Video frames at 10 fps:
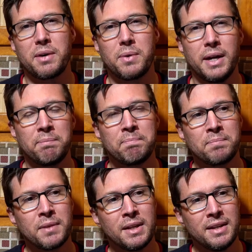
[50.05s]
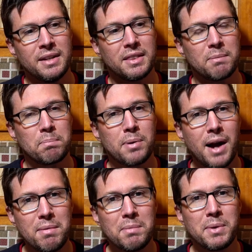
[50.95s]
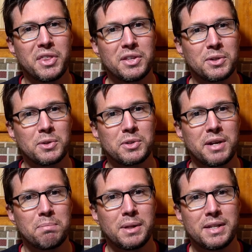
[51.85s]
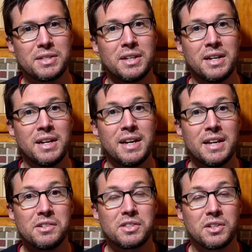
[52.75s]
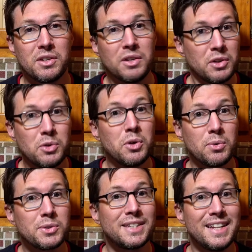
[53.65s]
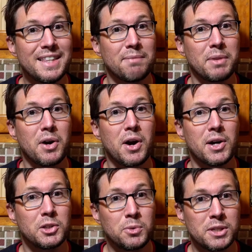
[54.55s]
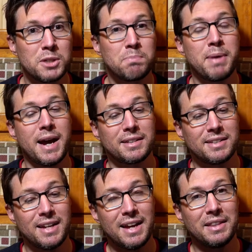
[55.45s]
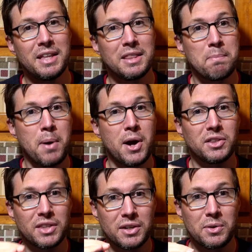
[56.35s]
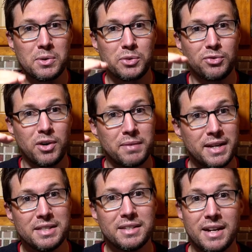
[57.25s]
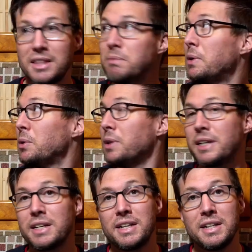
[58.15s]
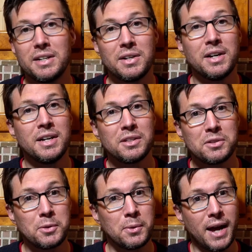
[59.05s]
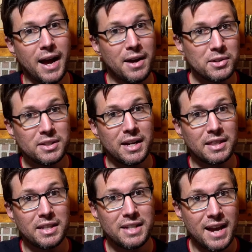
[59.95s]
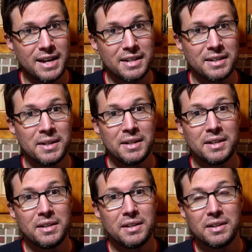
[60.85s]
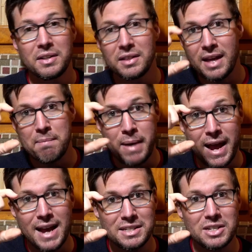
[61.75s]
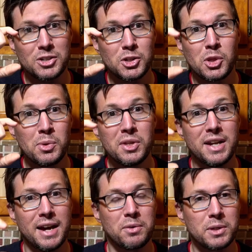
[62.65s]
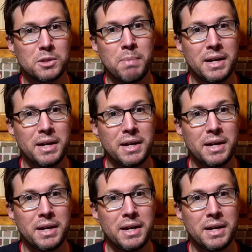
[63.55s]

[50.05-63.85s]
that way. The problem with internal chain plates is you don't see them. They're hard to inspect. And then the part that goes from inside the boat, like in here, to outside the deck, that passage through the deck where it's